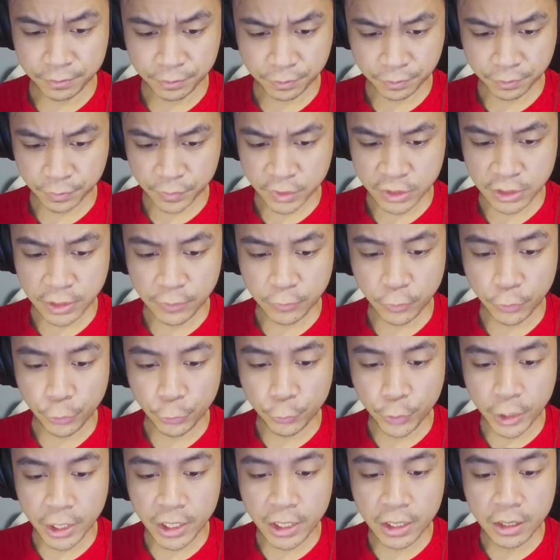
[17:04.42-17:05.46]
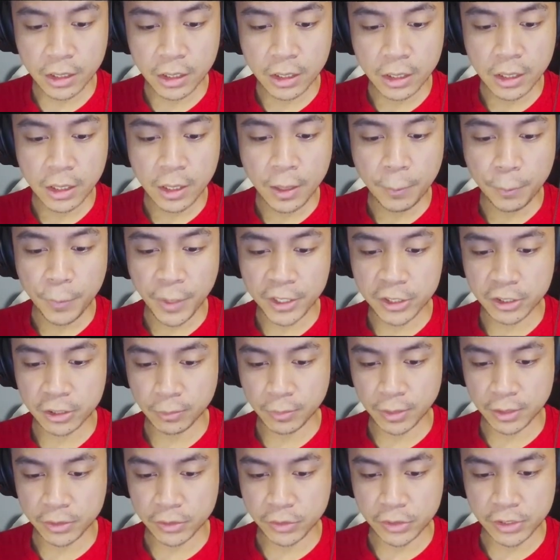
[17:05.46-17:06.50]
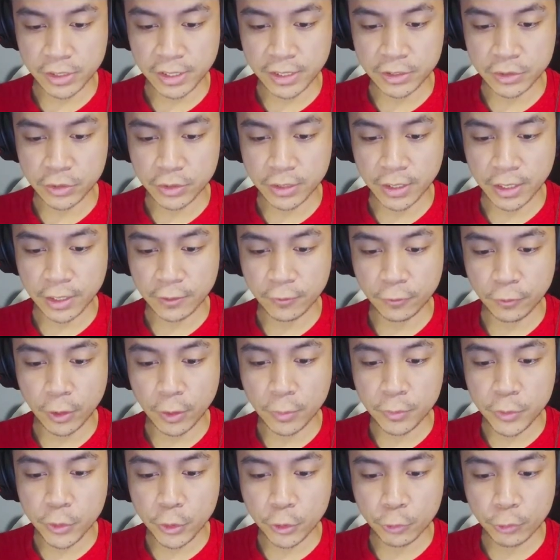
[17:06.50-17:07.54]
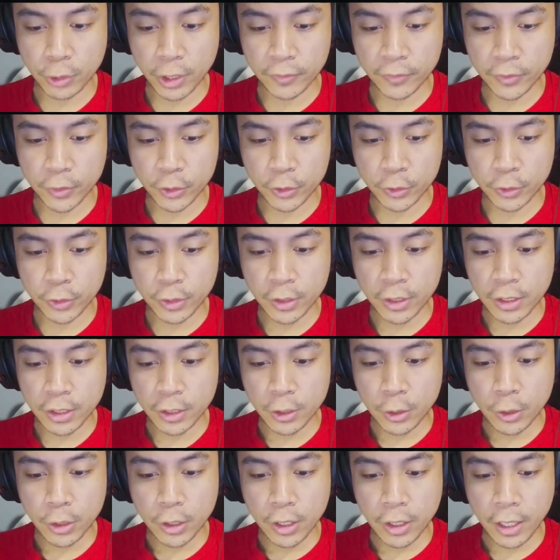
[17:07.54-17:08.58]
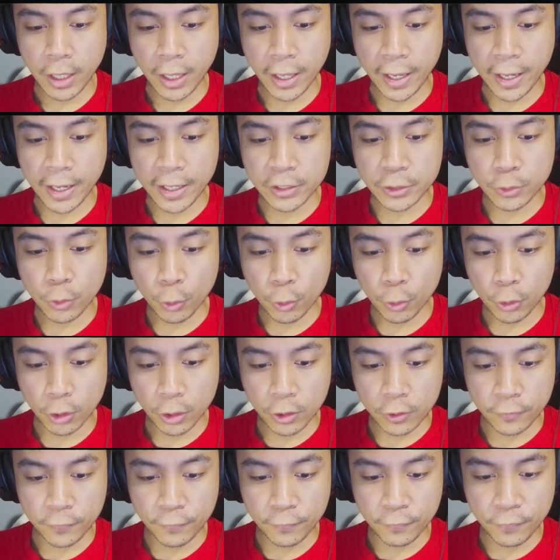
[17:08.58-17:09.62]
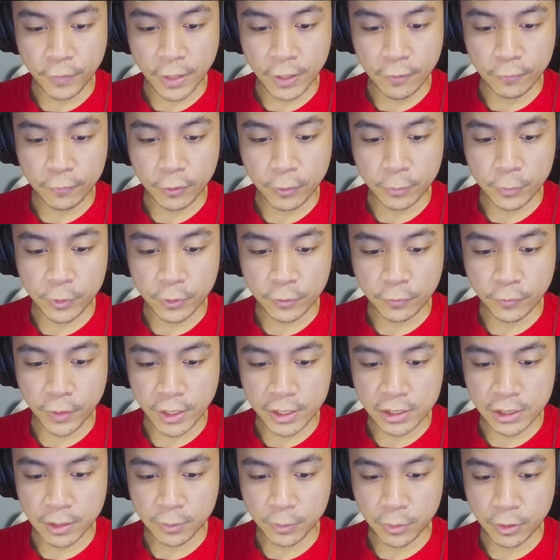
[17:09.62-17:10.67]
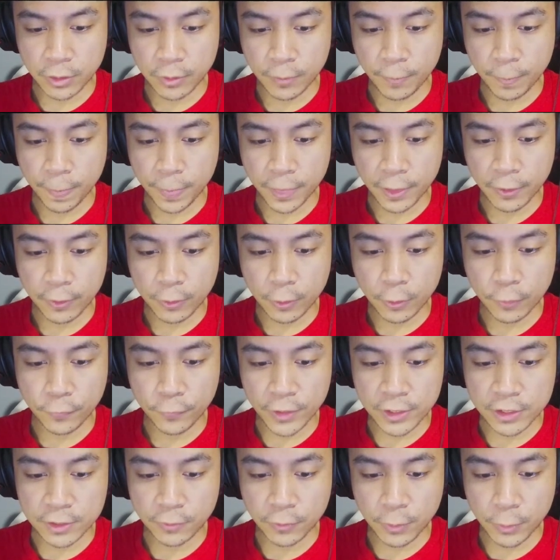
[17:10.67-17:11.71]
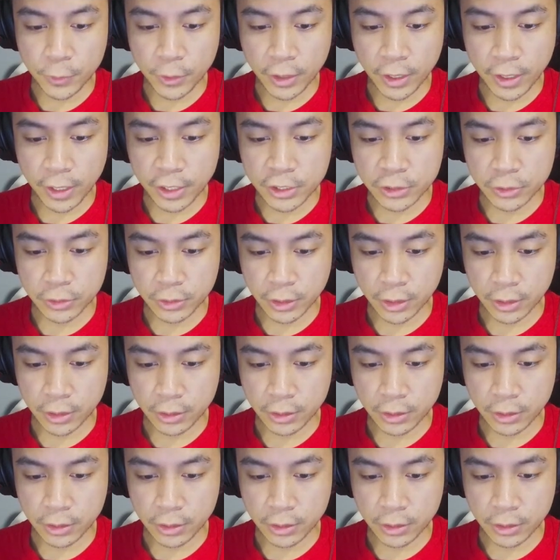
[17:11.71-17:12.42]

Shuffle 3 Pendulum monsters into the deck from your graveyard or from your face up from your extra deck.